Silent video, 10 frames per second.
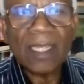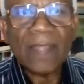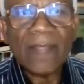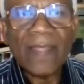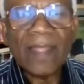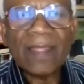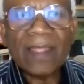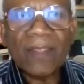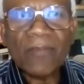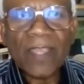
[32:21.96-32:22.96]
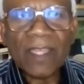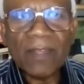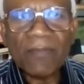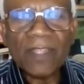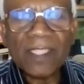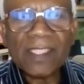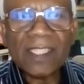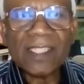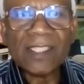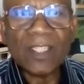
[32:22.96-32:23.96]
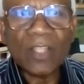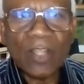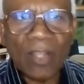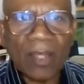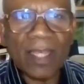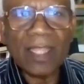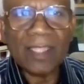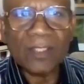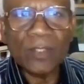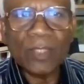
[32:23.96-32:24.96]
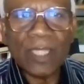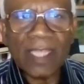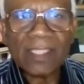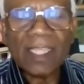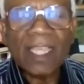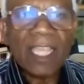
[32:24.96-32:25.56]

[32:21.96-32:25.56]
then the effectiveness is not as good as